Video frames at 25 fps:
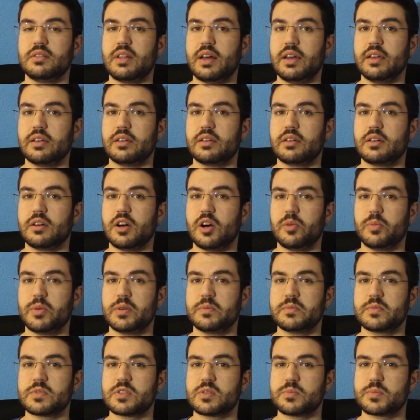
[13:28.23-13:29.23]
like,
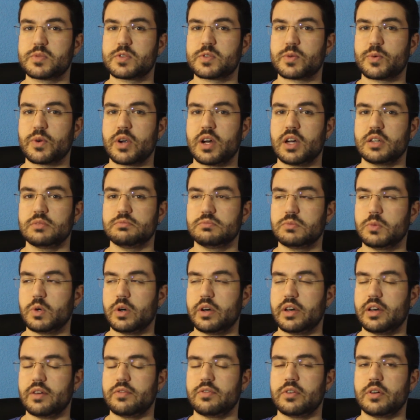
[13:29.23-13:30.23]
comment, subscribe,
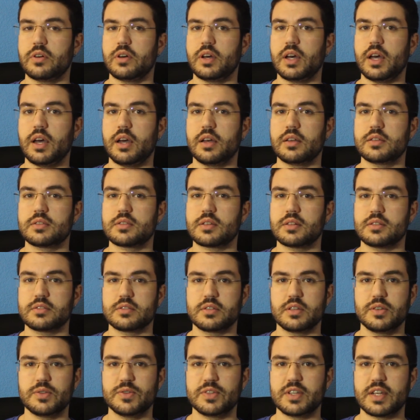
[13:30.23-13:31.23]
whatever, and I'll
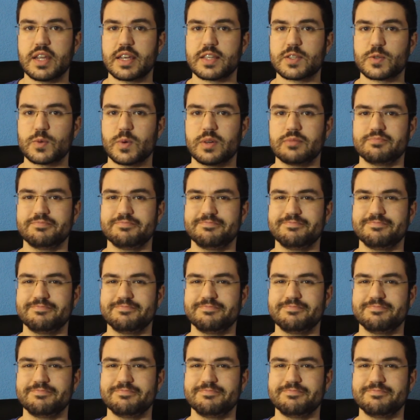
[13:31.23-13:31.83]
see you in the next one.